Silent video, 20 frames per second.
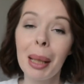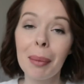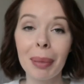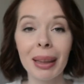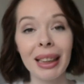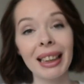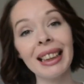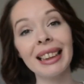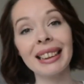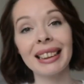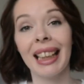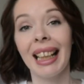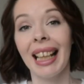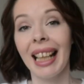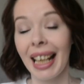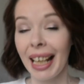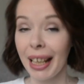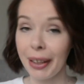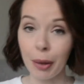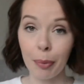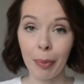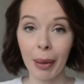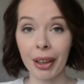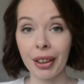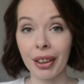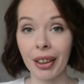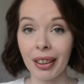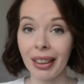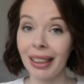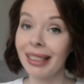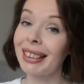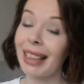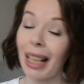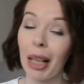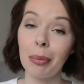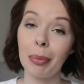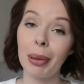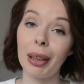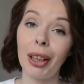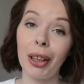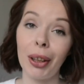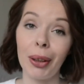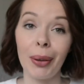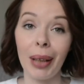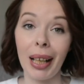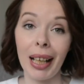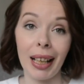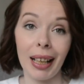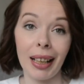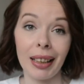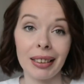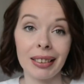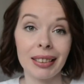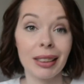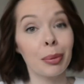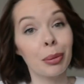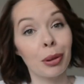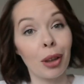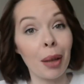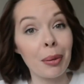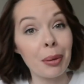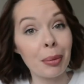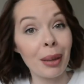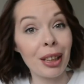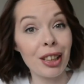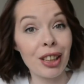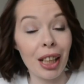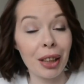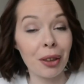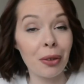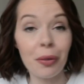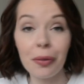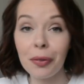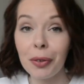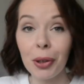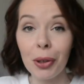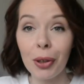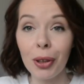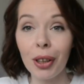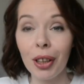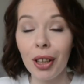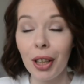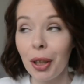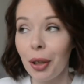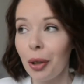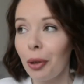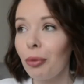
please hit the button down below and subscribe to my channel for